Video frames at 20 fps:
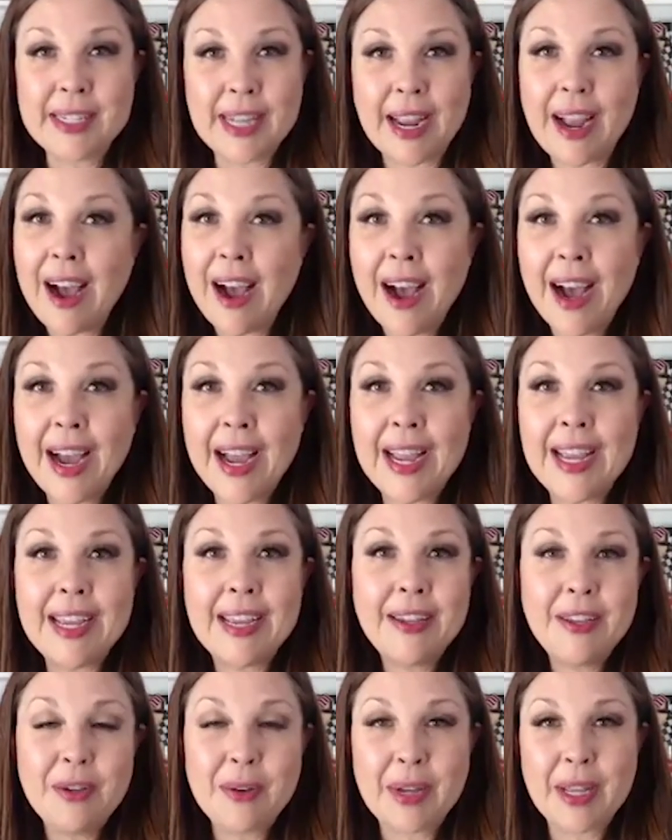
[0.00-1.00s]
You can say
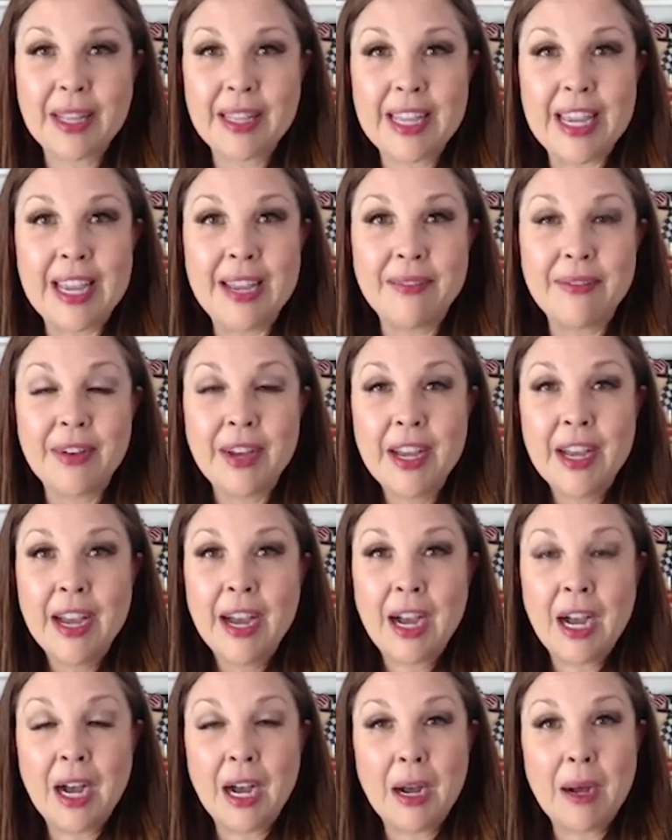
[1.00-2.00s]
hi, you can leave